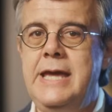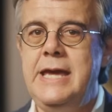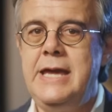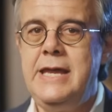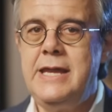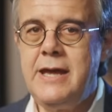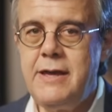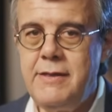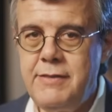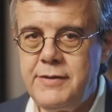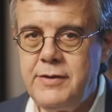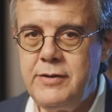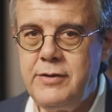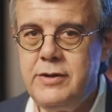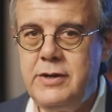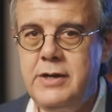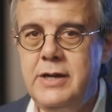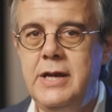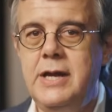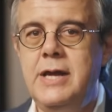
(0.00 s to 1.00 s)
In
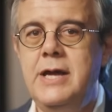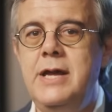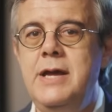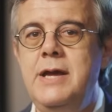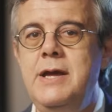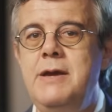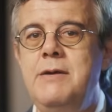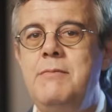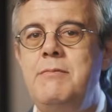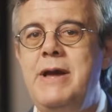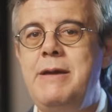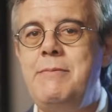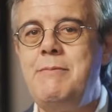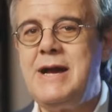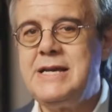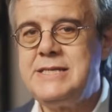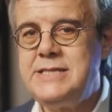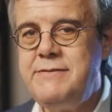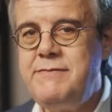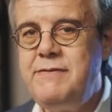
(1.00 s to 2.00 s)
healthcare, by
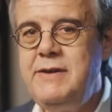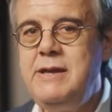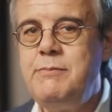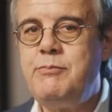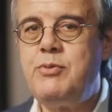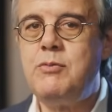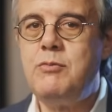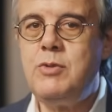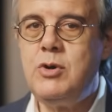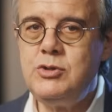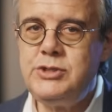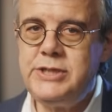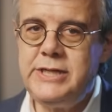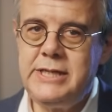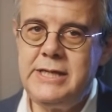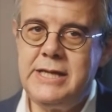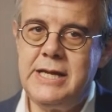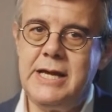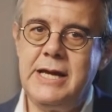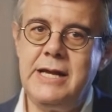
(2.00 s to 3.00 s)
massively
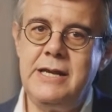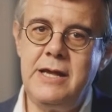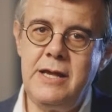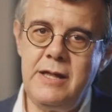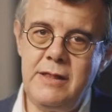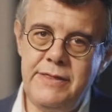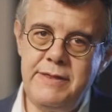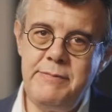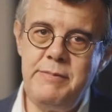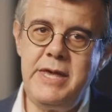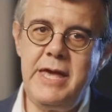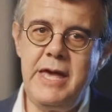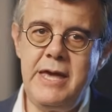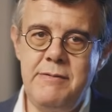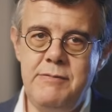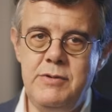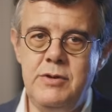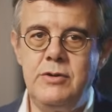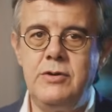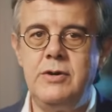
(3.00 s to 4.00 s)
promoting unhealthy
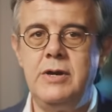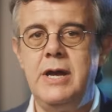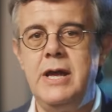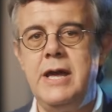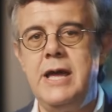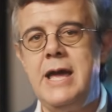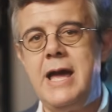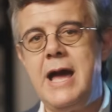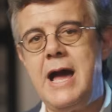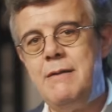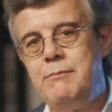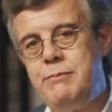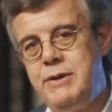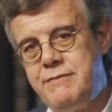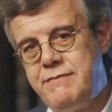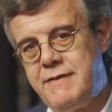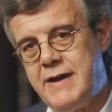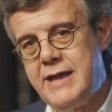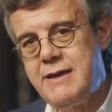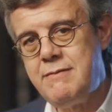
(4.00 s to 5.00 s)
behavior,
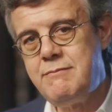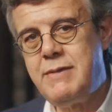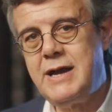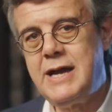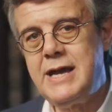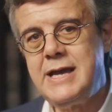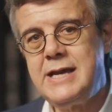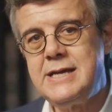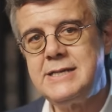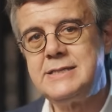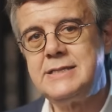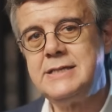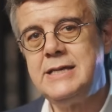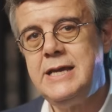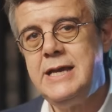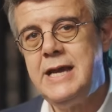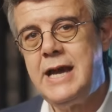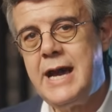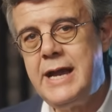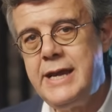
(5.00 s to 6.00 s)
amplifying bias,
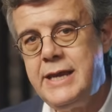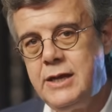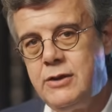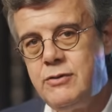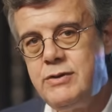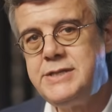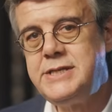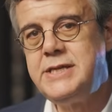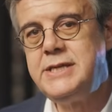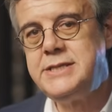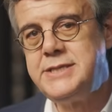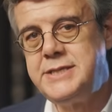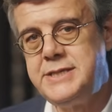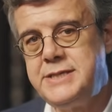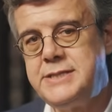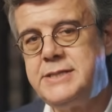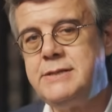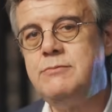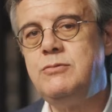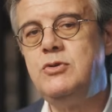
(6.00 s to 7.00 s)
and increasing
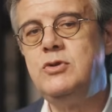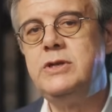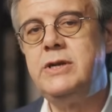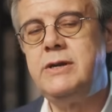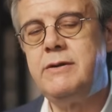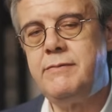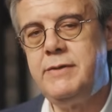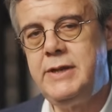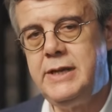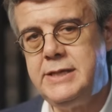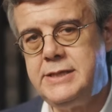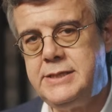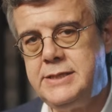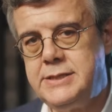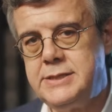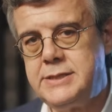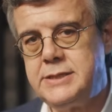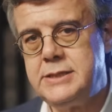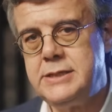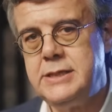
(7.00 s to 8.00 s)
system
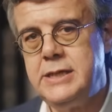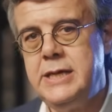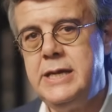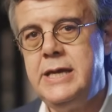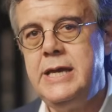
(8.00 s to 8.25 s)
vulnerabilities.